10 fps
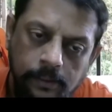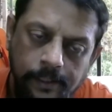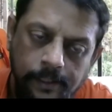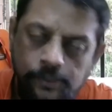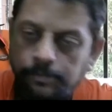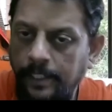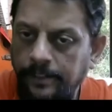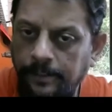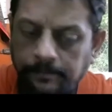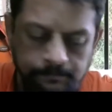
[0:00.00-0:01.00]
his
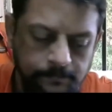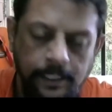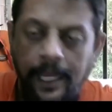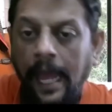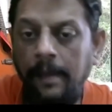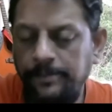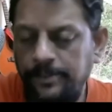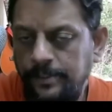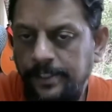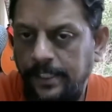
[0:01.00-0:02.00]
brother
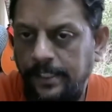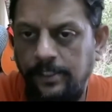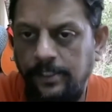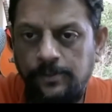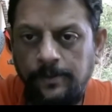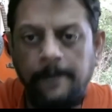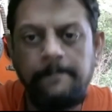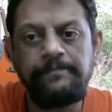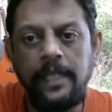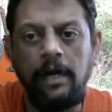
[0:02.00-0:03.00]
Ham's descendants. Okay,
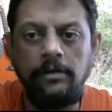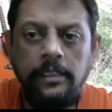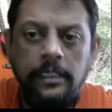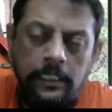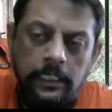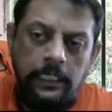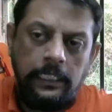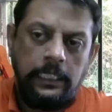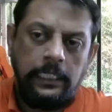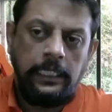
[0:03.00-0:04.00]
now
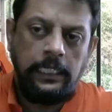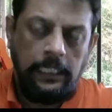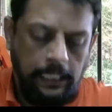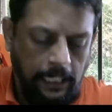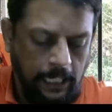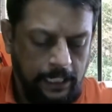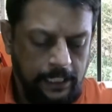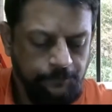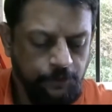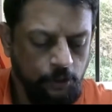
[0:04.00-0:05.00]
uh,
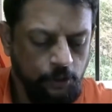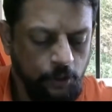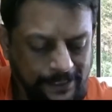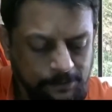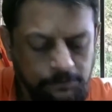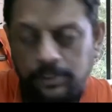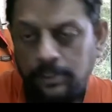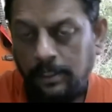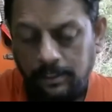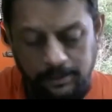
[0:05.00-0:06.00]
if you look at that,
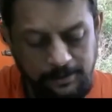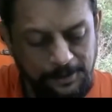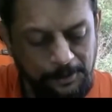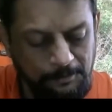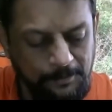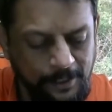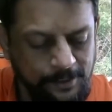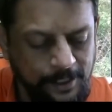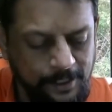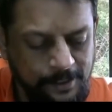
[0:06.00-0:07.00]
uh, you know uh,
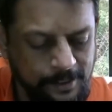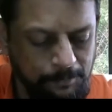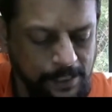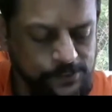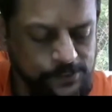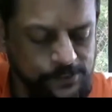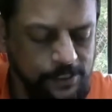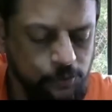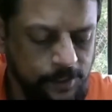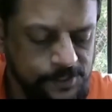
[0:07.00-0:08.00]
that uh, blessing
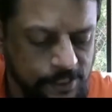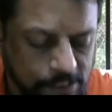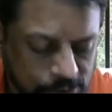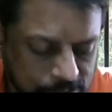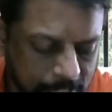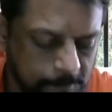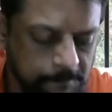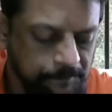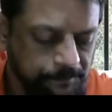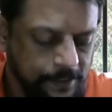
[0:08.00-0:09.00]
towards
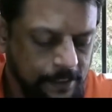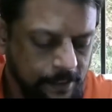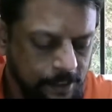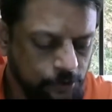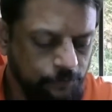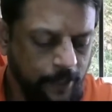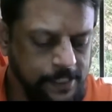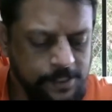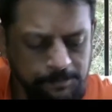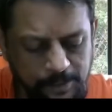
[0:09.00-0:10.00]
Shem, you'll
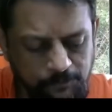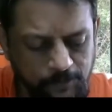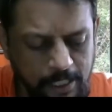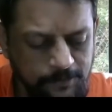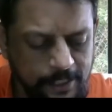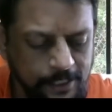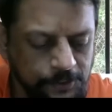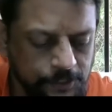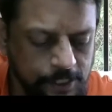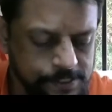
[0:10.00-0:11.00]
find something very very
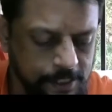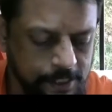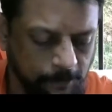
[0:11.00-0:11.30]
interesting.